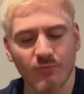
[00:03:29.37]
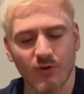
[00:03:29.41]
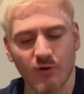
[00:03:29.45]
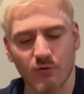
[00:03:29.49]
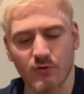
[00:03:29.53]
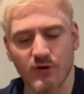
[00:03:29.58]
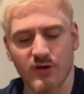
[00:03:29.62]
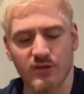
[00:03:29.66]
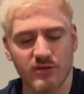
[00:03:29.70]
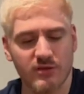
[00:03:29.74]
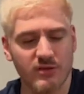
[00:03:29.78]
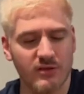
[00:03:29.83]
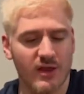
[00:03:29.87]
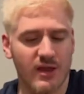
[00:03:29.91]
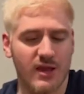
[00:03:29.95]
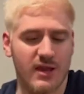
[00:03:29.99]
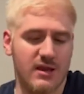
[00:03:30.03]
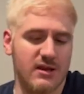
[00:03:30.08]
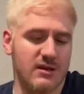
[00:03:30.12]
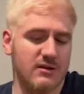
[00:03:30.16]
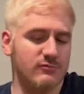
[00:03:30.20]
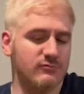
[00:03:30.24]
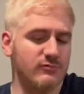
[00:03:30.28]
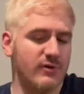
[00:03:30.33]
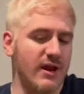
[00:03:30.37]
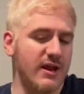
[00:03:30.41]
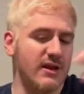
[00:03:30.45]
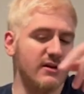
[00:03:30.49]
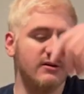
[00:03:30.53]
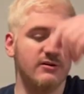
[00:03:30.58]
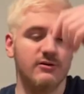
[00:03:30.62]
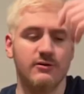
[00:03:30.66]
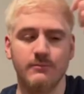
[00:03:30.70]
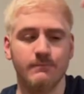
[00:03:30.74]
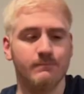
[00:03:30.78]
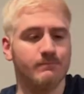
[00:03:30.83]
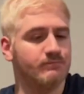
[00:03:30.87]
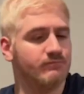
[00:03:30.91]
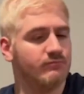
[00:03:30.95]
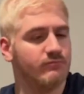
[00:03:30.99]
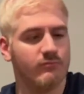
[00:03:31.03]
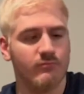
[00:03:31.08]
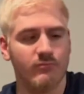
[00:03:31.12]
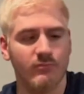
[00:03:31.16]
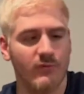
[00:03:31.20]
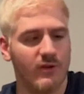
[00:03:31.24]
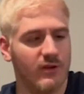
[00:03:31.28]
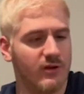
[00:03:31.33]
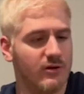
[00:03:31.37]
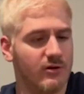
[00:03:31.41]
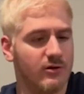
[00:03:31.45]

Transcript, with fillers: with a random, you